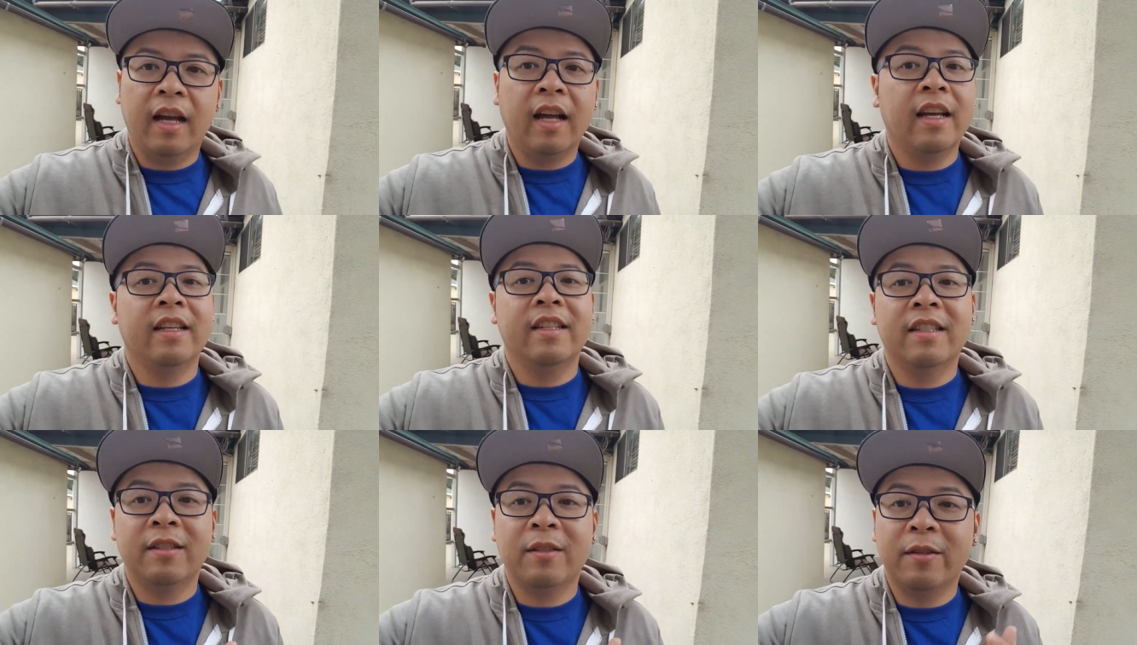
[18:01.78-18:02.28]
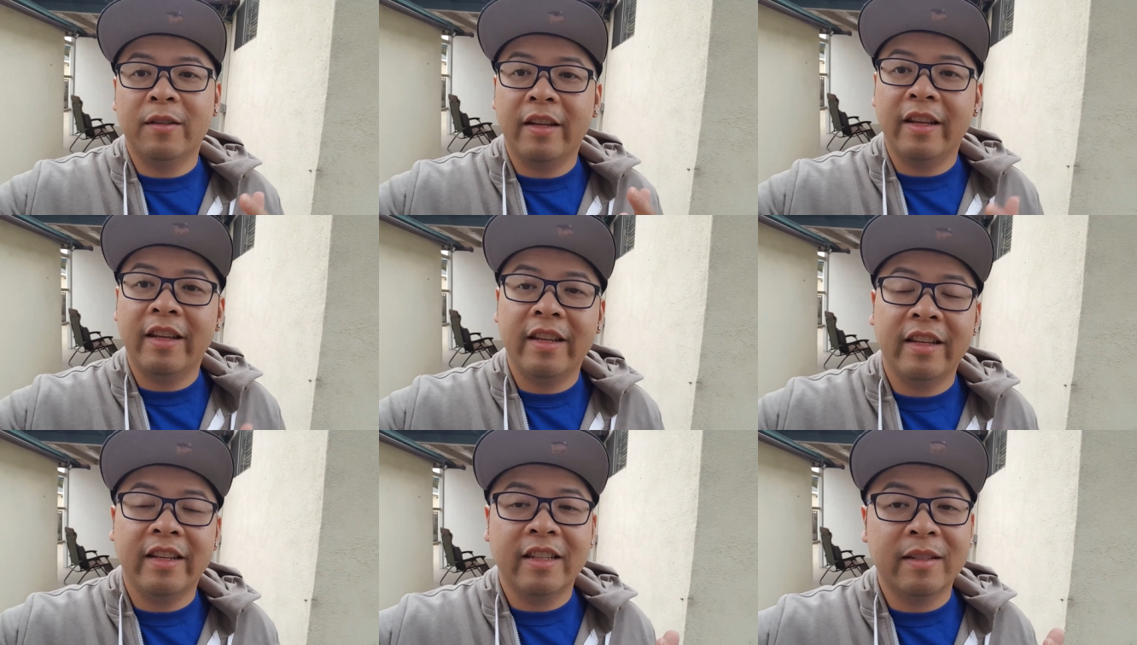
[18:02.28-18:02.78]
Guys,
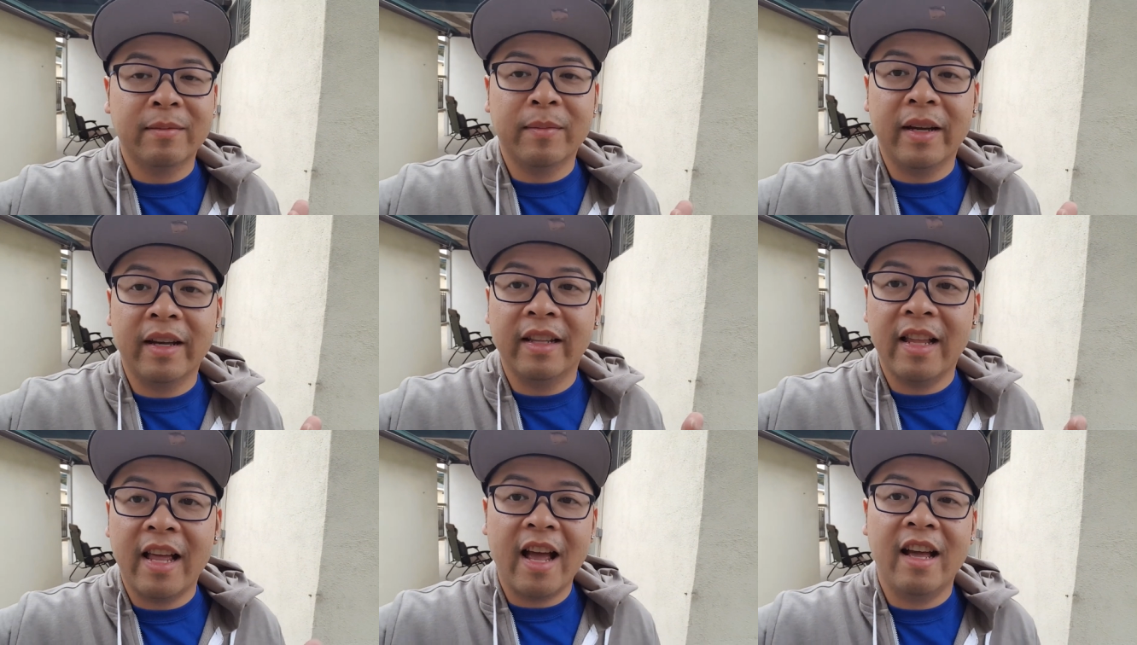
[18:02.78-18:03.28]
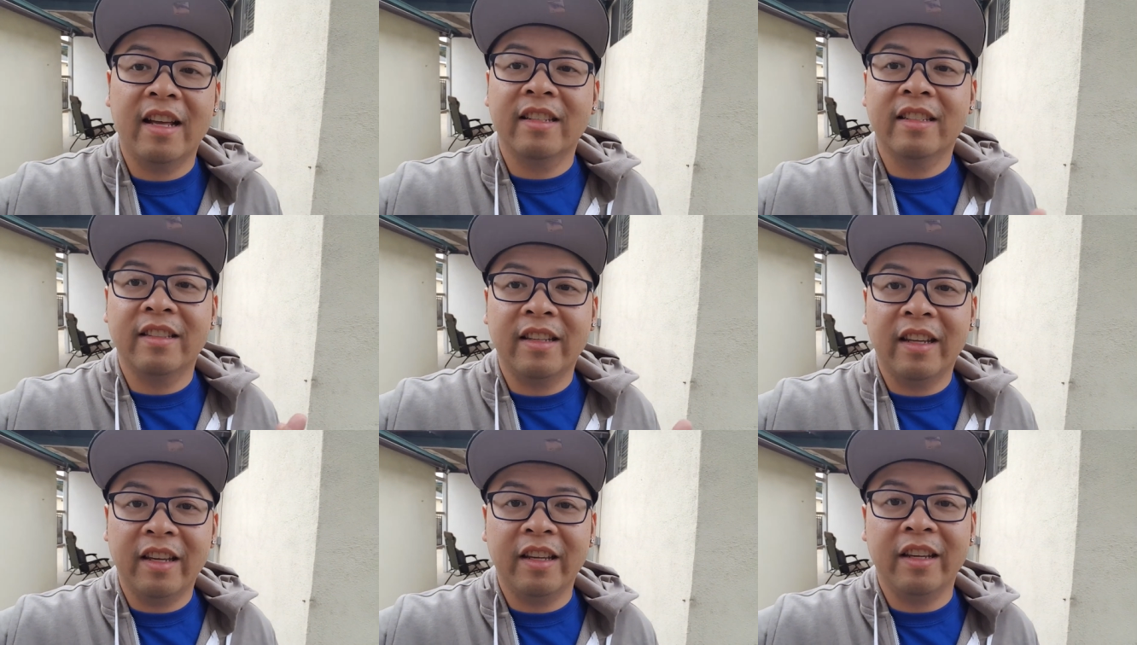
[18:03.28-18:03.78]
today is my
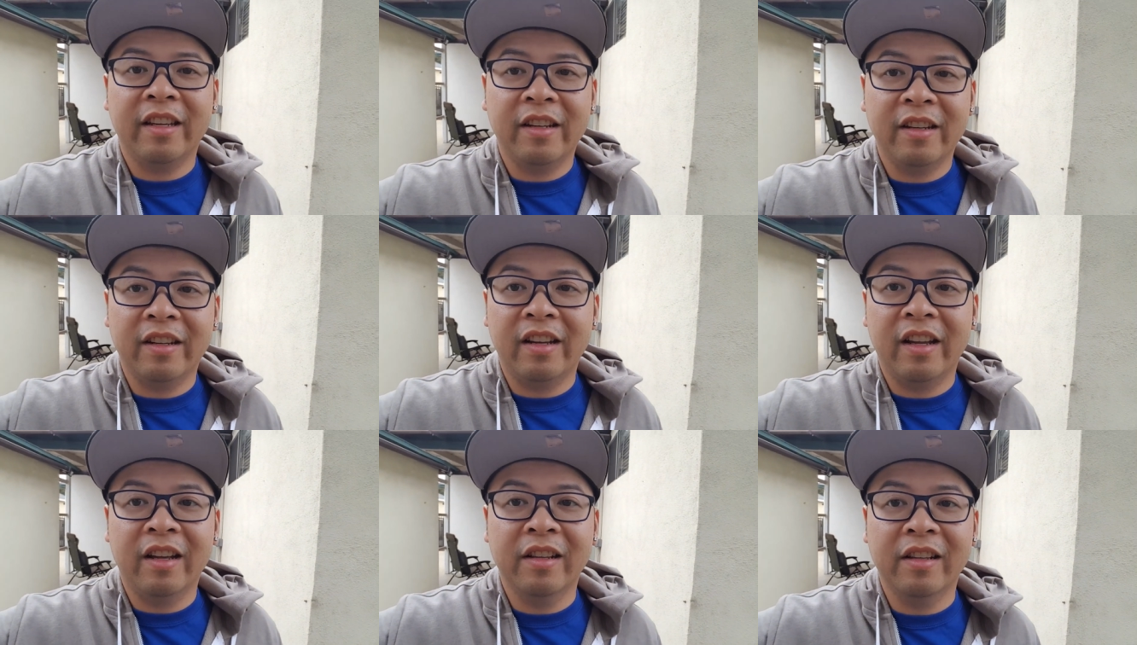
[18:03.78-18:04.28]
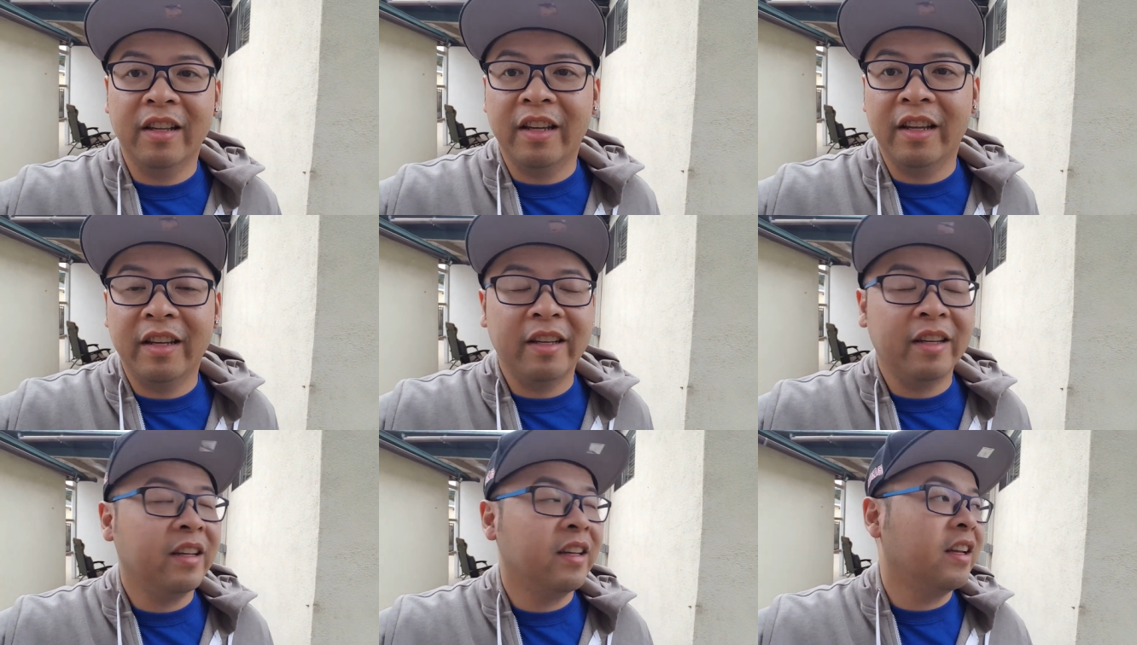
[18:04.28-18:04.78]
last day here in
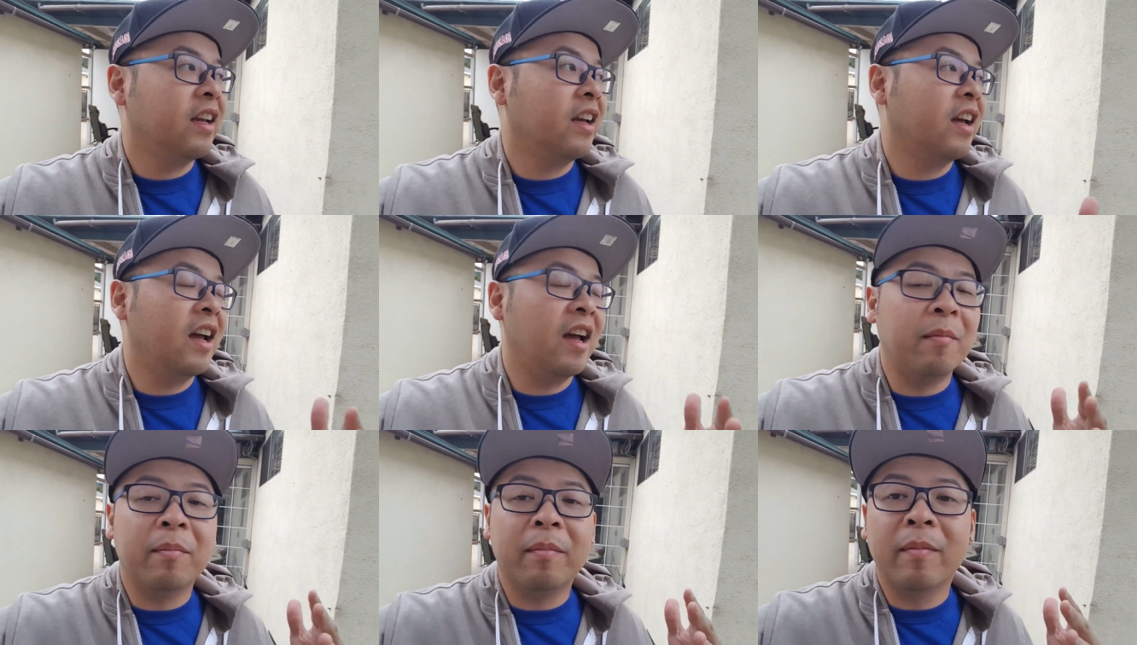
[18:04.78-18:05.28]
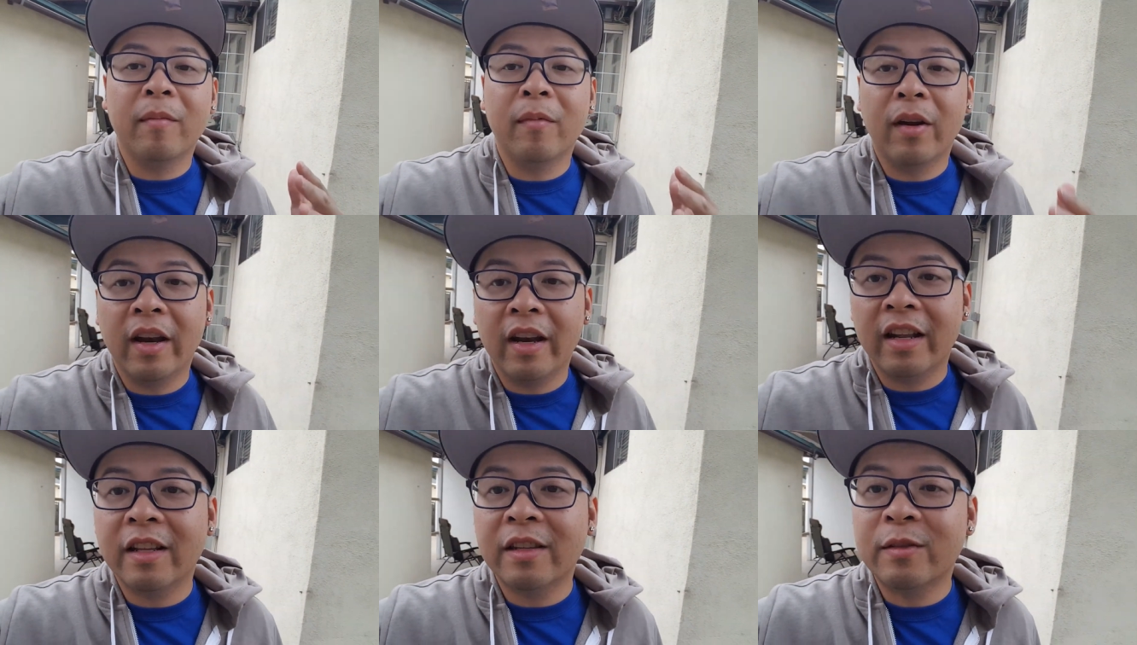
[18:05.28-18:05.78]
LA. I'm
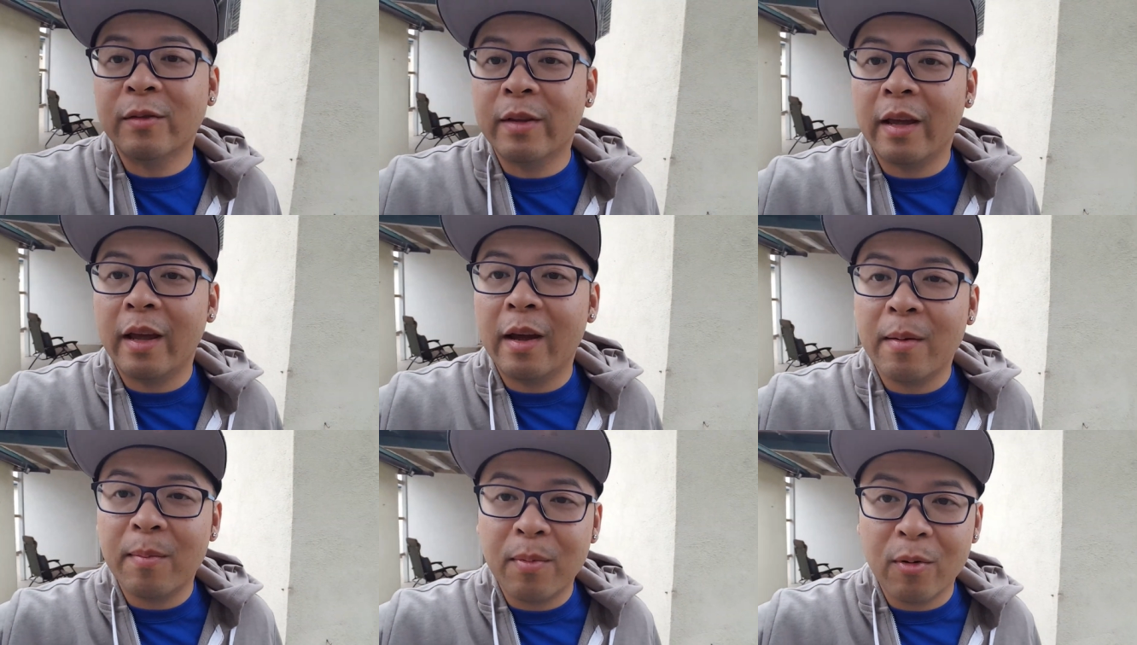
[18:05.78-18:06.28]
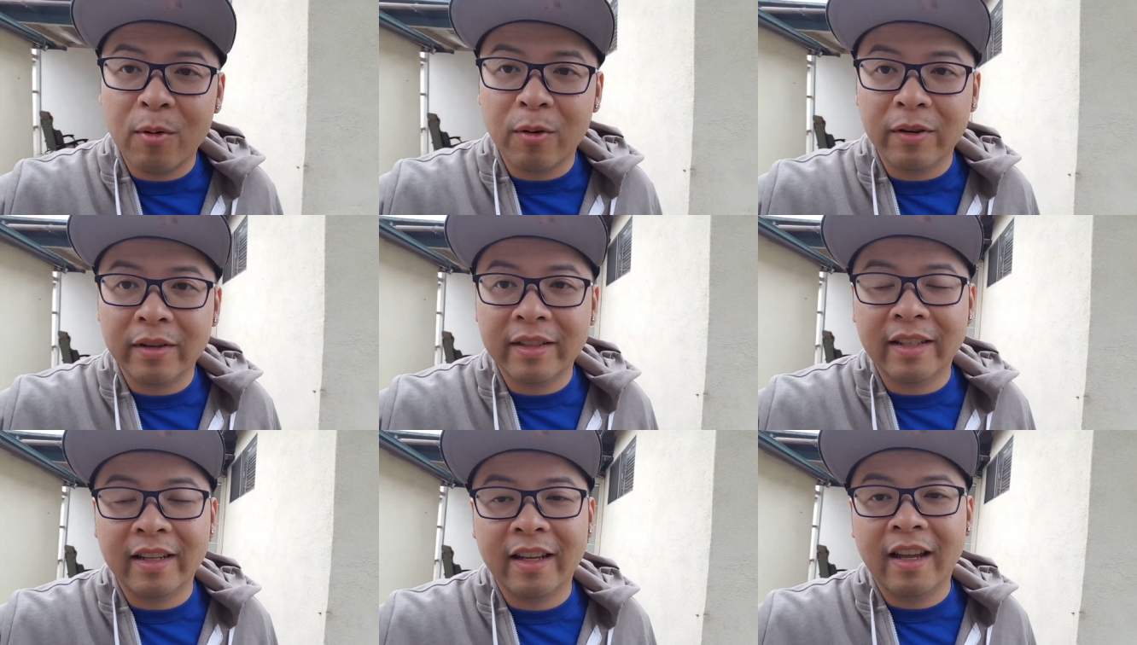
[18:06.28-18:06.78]
heading to the
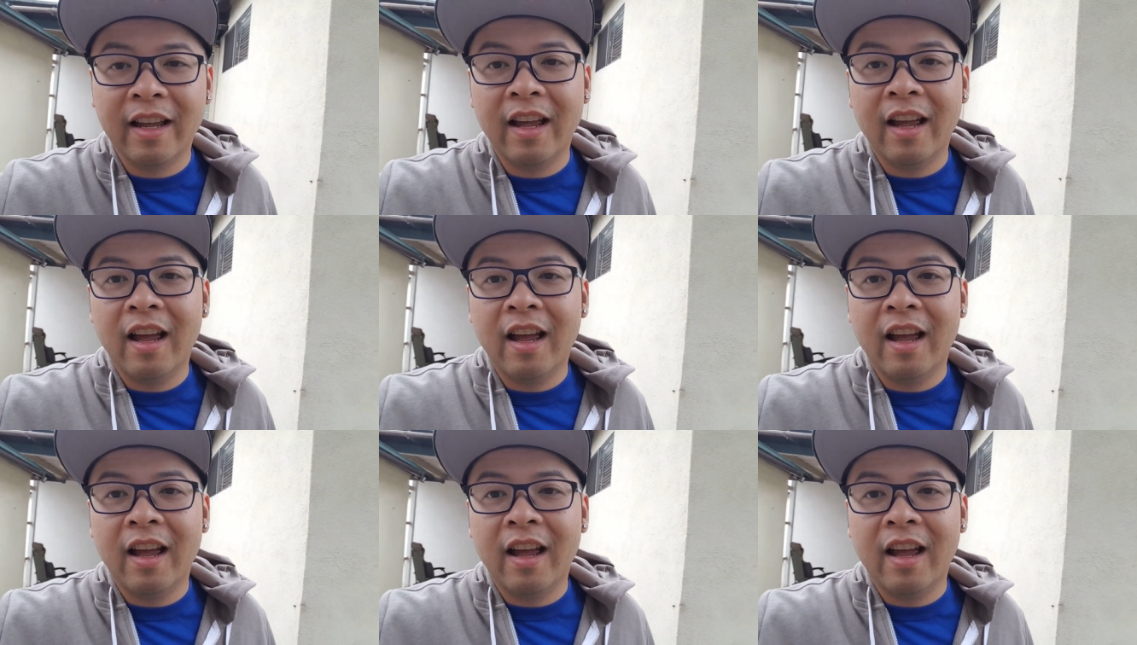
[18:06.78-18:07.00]
airport.